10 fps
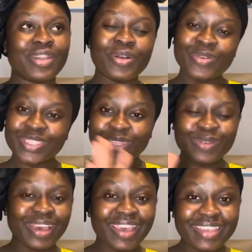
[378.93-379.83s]
oh, see you
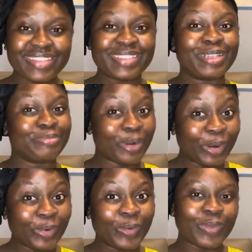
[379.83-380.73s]
guys
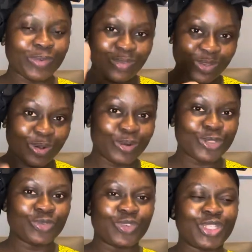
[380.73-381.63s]
tomorrow with one of the
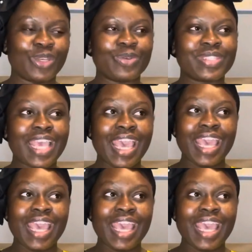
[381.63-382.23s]
culture videos.